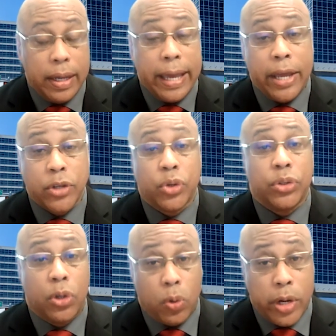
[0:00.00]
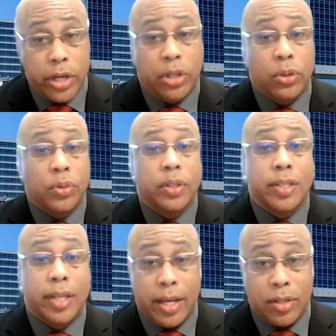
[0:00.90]
answered the question on the
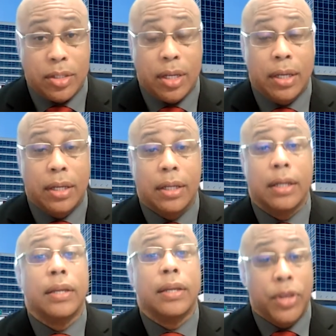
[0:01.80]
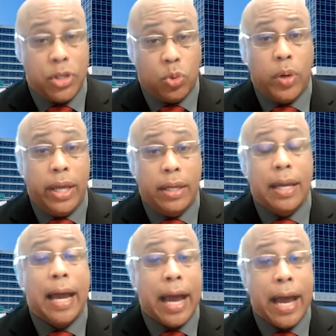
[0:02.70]
test this way:
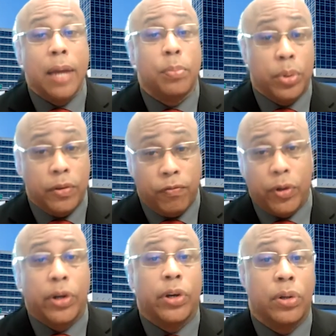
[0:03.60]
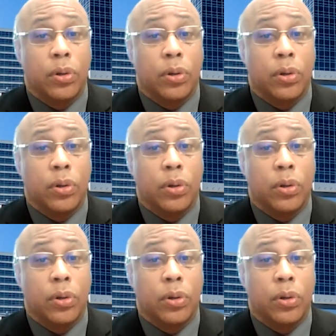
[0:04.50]
I prefer